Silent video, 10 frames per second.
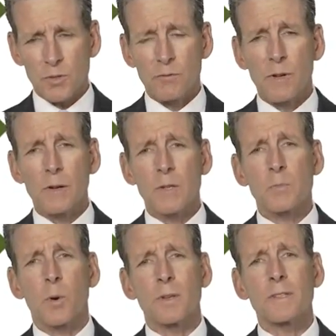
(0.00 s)
the various
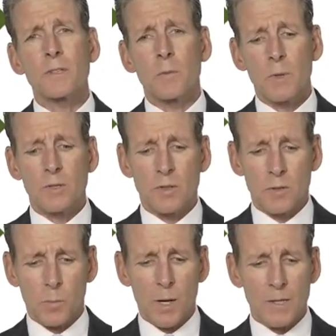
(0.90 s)
participants in
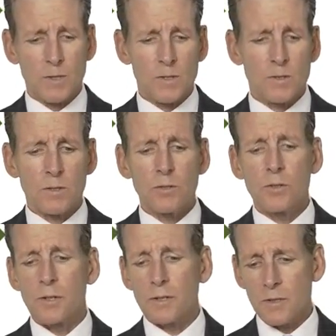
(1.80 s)
the process that
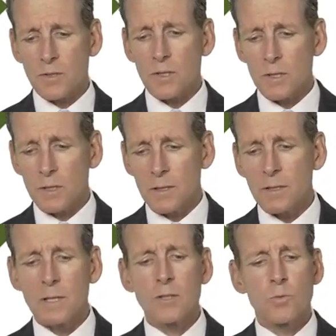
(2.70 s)
you're going to see in
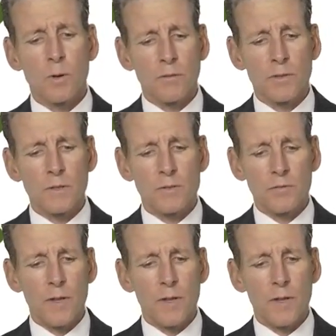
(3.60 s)
each one of these